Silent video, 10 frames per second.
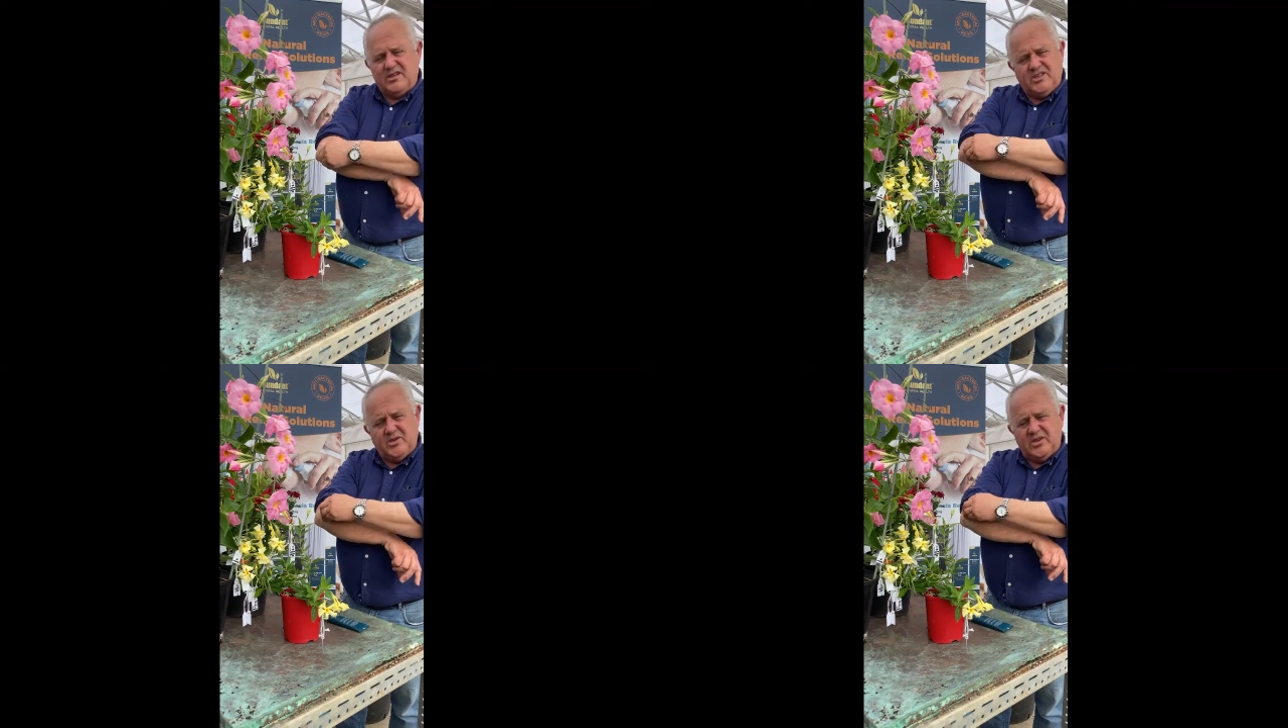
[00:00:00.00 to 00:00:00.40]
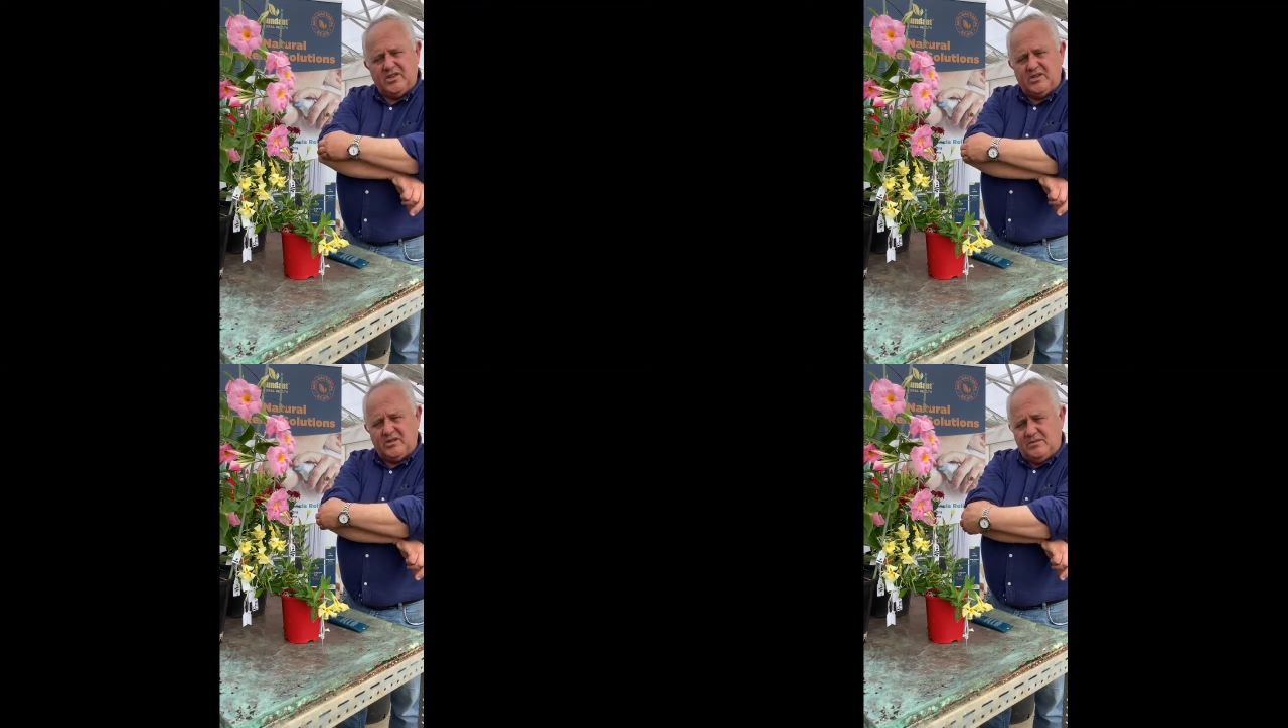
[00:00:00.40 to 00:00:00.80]

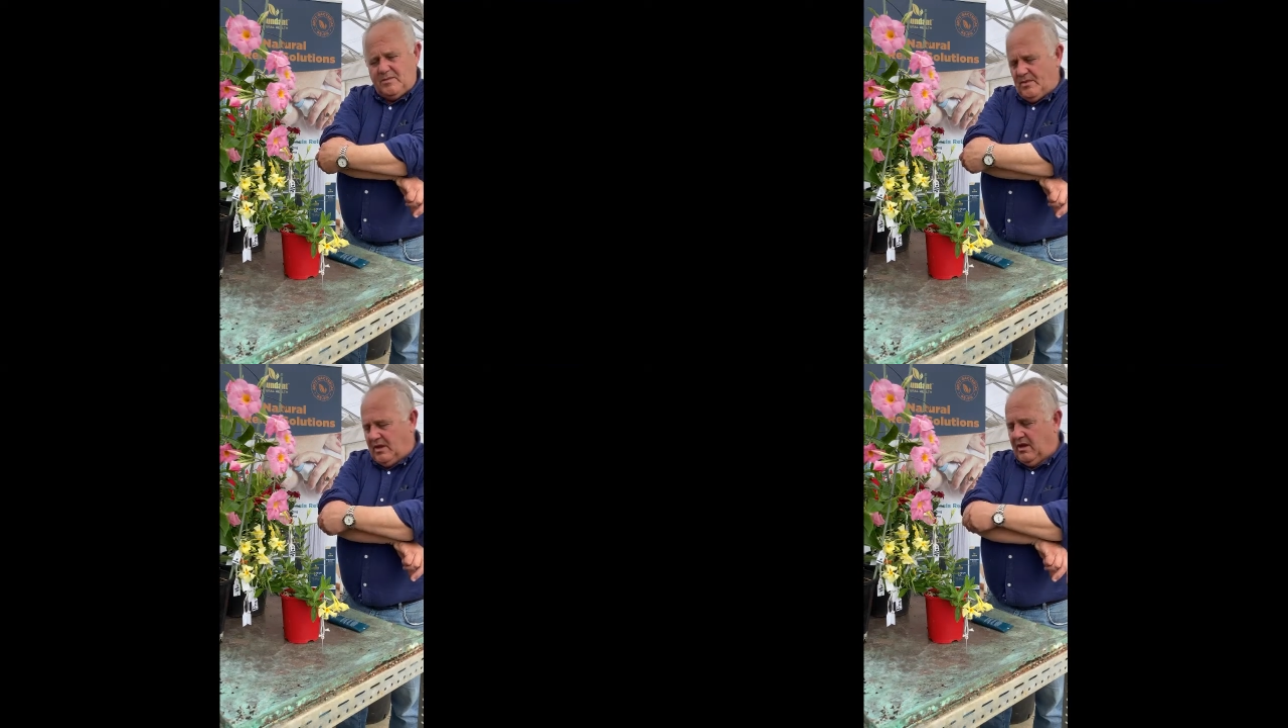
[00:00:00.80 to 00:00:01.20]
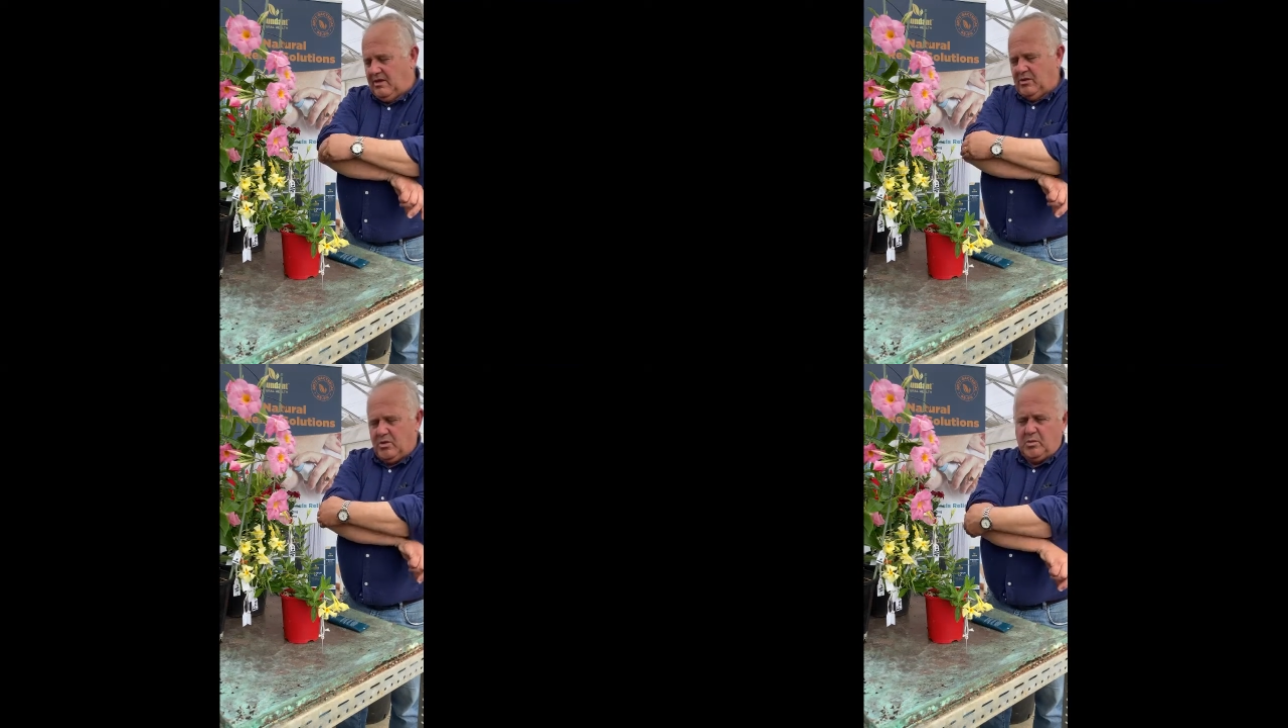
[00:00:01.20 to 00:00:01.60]

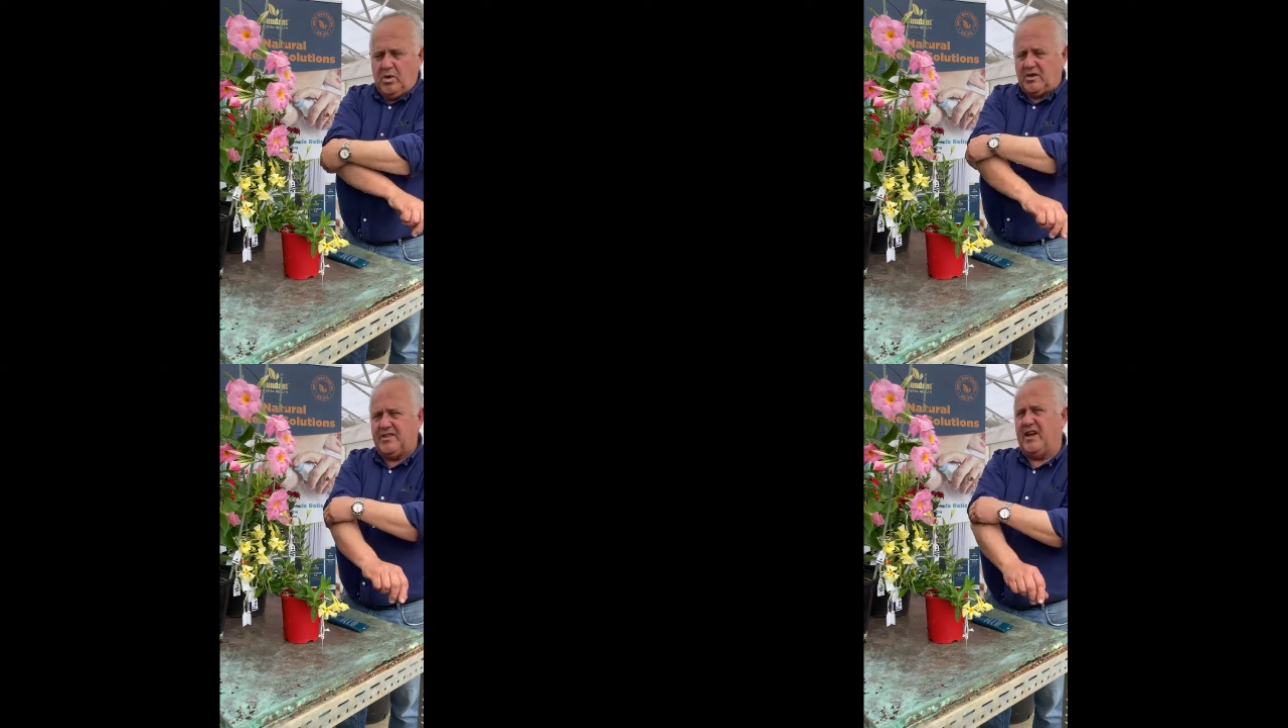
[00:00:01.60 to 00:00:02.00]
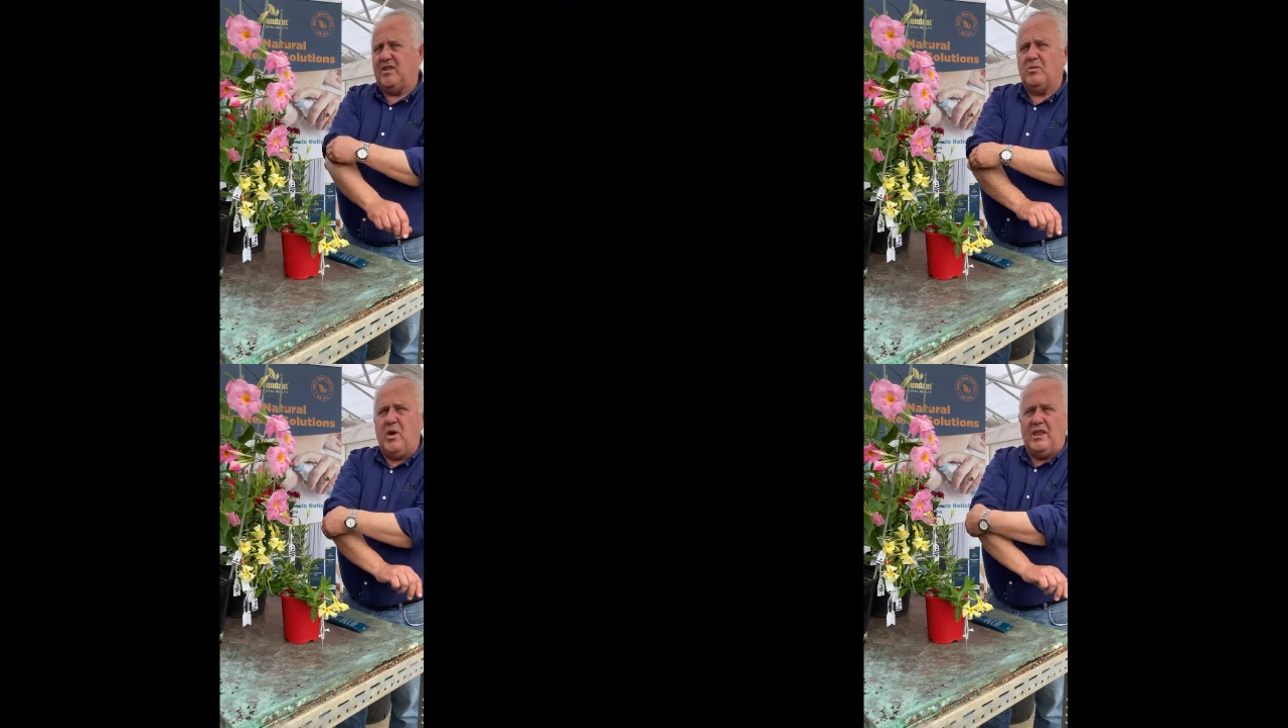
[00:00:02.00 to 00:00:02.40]
the good work of
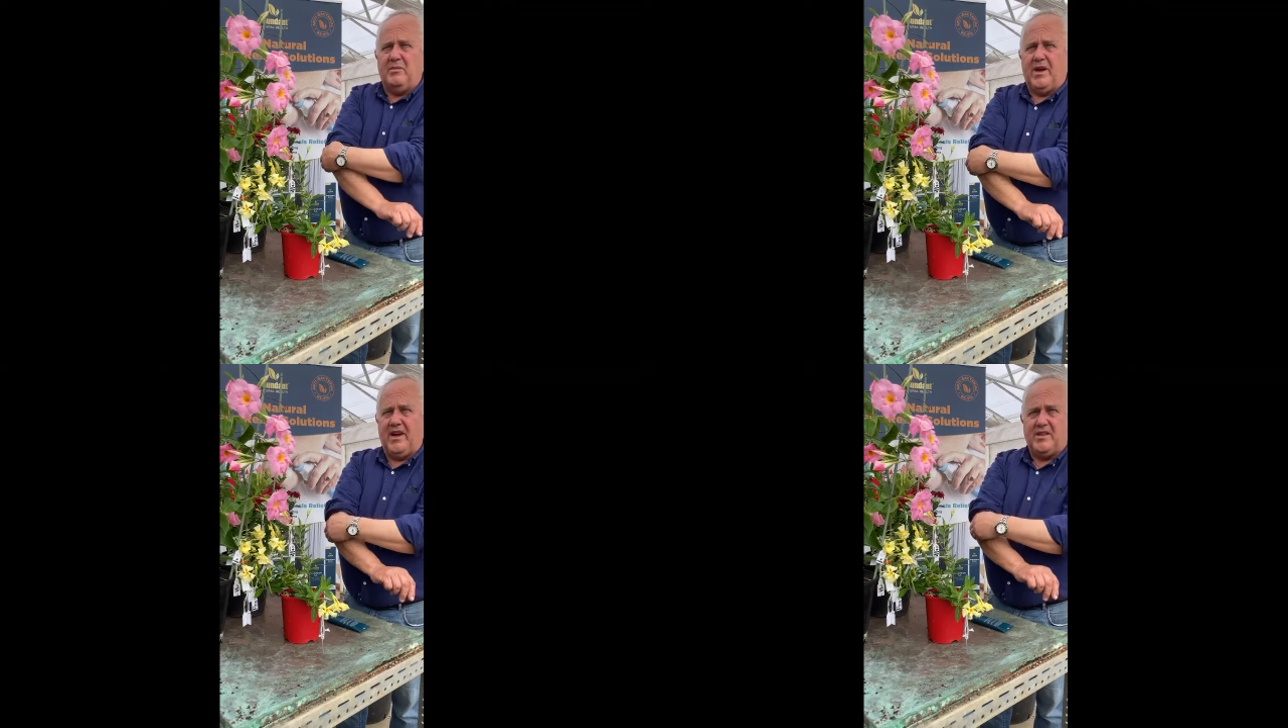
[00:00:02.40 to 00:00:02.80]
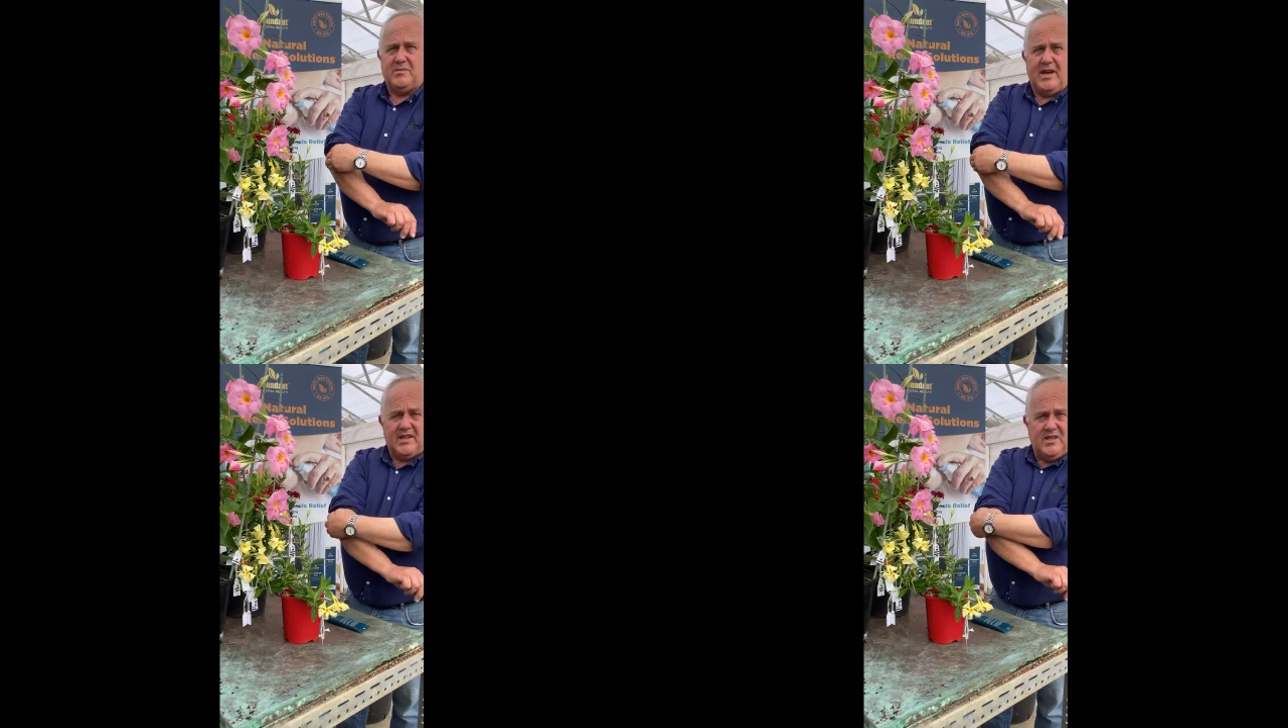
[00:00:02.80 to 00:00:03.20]
taking away the pain is
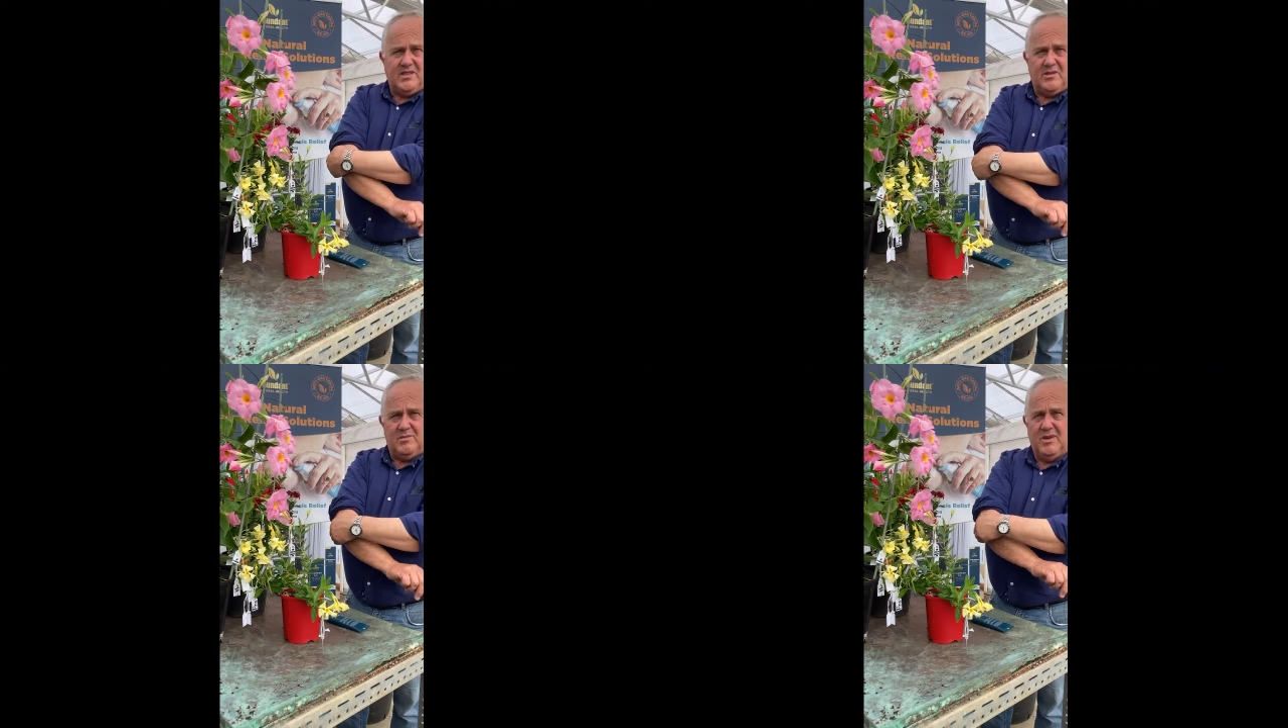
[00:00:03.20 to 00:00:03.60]
magnesium,